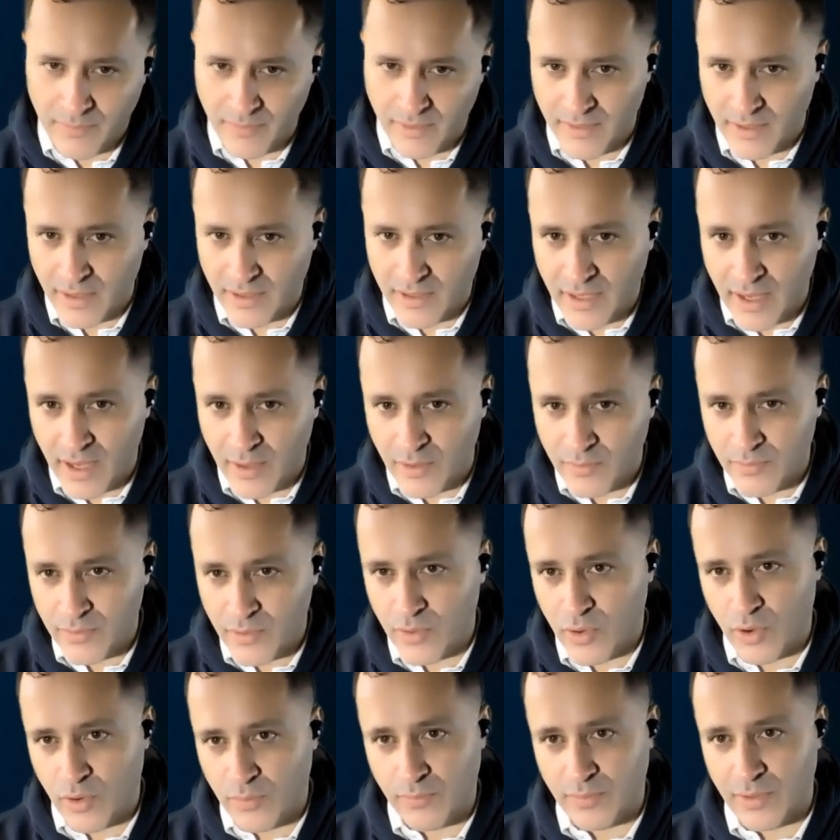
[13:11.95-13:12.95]
a channel for
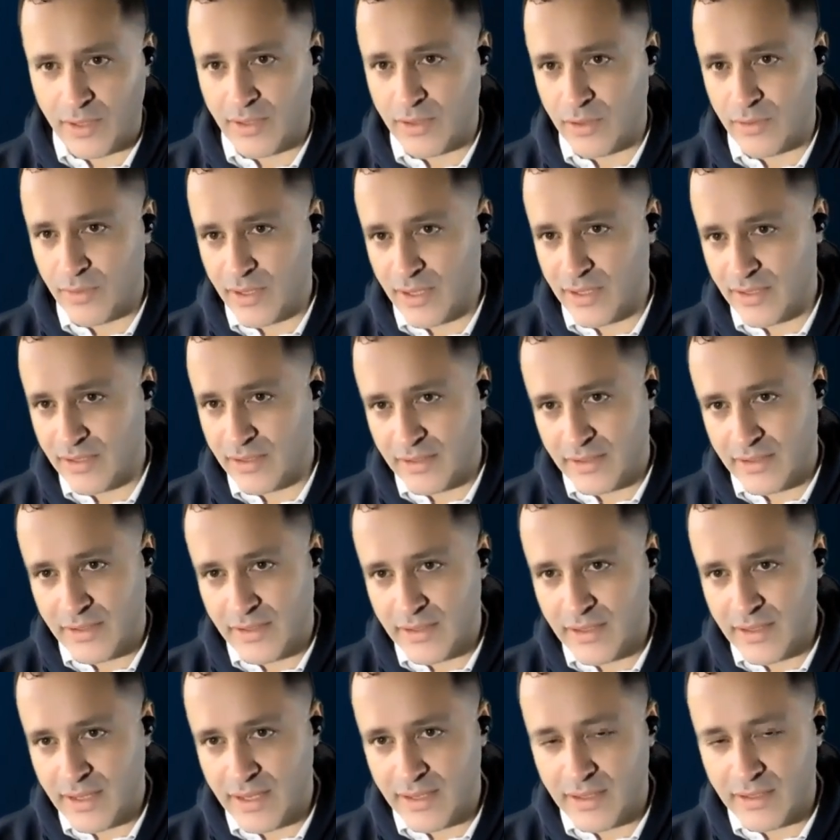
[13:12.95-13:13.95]
corporate donations,
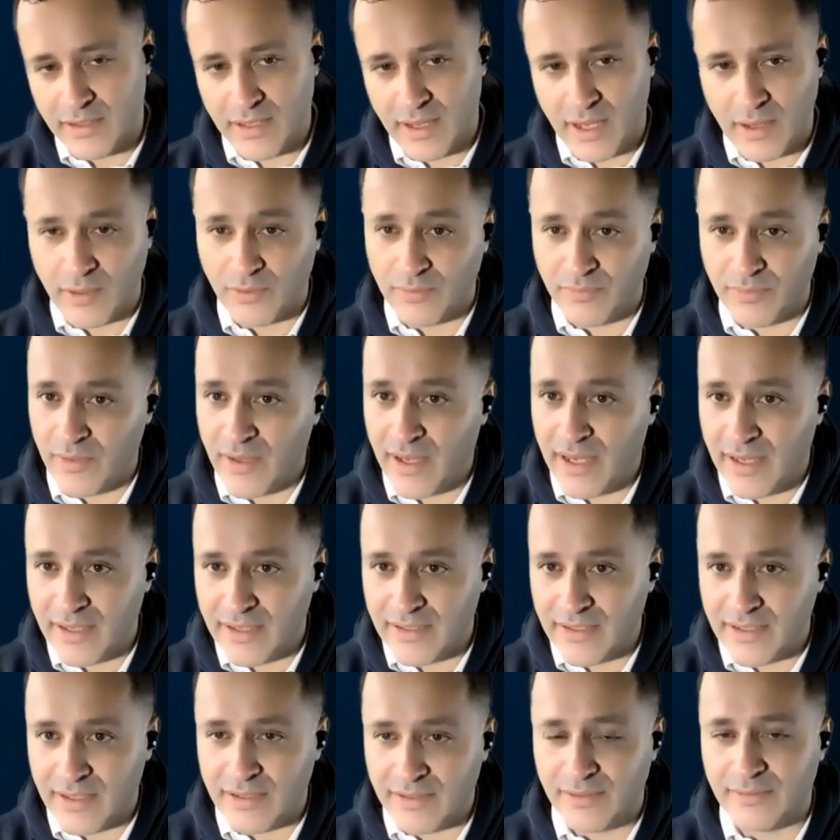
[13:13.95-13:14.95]
and a channel for
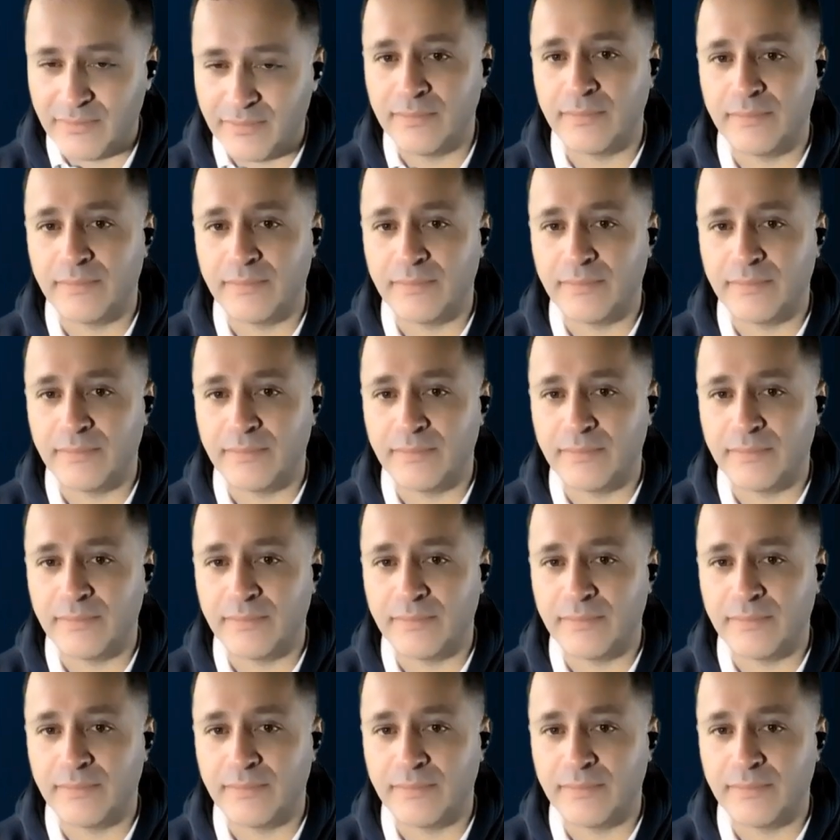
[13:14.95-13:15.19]
legacies.